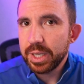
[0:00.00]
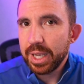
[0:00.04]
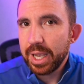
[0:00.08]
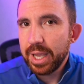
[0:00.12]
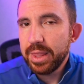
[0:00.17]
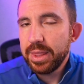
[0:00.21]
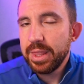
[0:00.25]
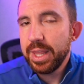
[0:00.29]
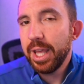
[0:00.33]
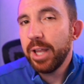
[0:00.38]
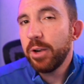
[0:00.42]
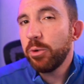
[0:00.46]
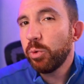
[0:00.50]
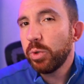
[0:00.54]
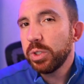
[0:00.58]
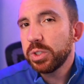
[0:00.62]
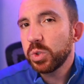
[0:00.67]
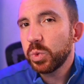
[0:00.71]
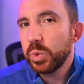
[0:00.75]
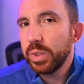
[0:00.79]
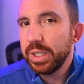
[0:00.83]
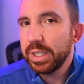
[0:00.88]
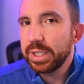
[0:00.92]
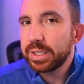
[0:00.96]
And then once
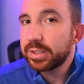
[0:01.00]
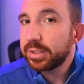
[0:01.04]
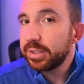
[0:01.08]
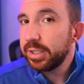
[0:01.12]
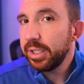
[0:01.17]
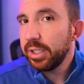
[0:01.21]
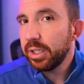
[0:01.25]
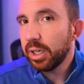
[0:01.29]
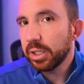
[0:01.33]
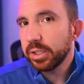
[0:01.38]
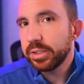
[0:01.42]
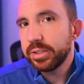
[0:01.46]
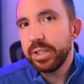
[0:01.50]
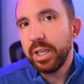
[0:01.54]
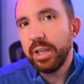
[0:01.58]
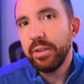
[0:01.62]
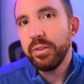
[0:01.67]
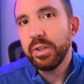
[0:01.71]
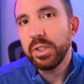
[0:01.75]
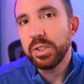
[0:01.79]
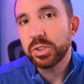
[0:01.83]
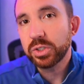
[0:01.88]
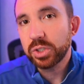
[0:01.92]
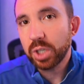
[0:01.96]
we exceed our
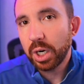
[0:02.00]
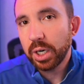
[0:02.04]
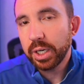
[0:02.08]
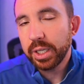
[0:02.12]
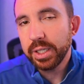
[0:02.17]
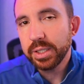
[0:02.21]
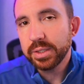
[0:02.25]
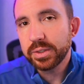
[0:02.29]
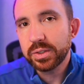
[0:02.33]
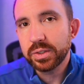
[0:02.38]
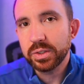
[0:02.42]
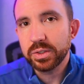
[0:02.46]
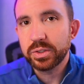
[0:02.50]
savings targets,